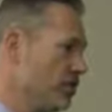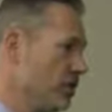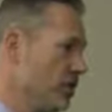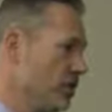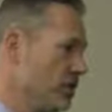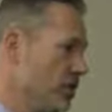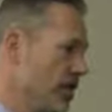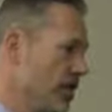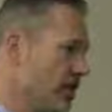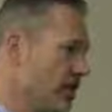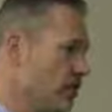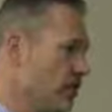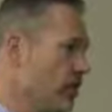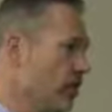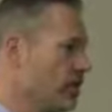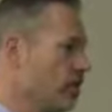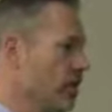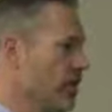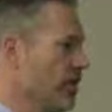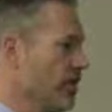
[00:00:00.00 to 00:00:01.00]
who inject
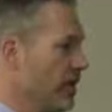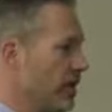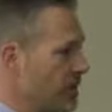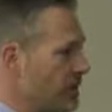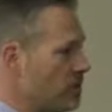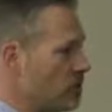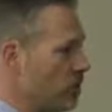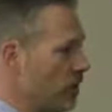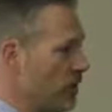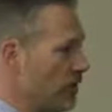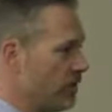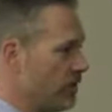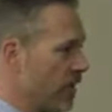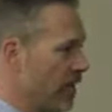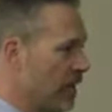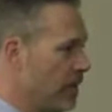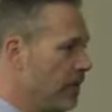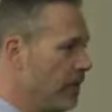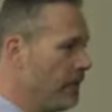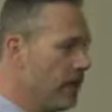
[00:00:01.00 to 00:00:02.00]
drugs or have a history of
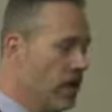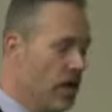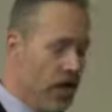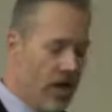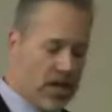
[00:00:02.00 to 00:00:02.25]
that,